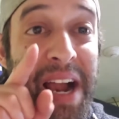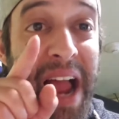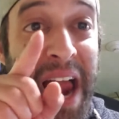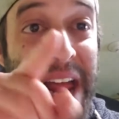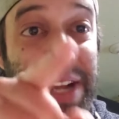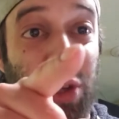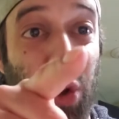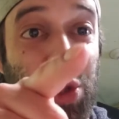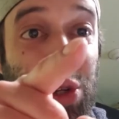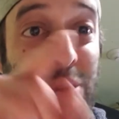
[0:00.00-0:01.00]
And I
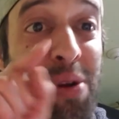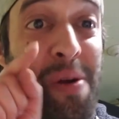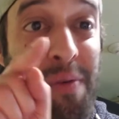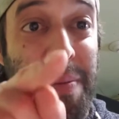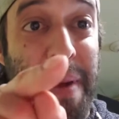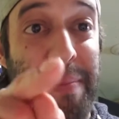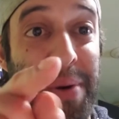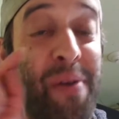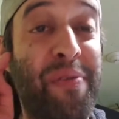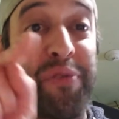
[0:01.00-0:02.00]
told you,
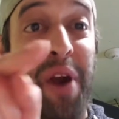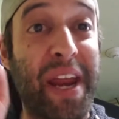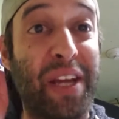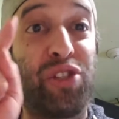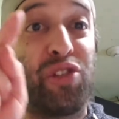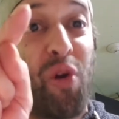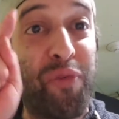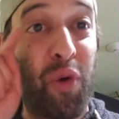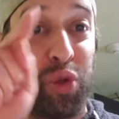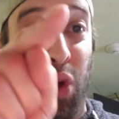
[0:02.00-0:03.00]
remember, Frank
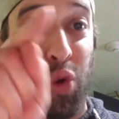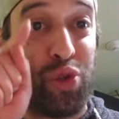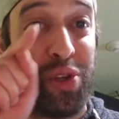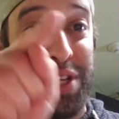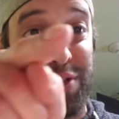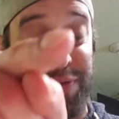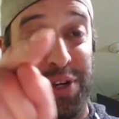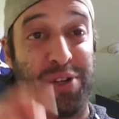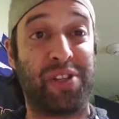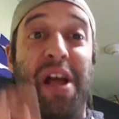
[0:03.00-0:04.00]
Jofo told you this
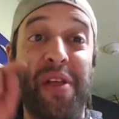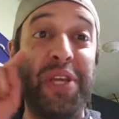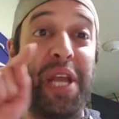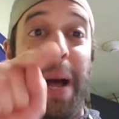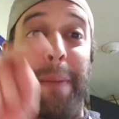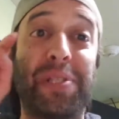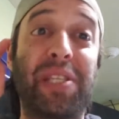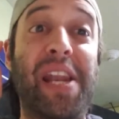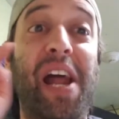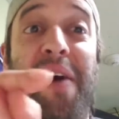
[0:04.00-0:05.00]
first, the
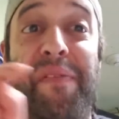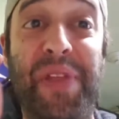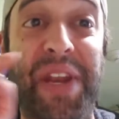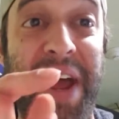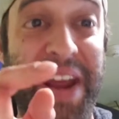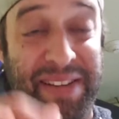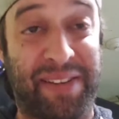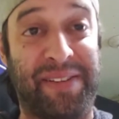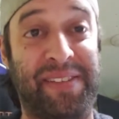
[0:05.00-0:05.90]
upset of the night.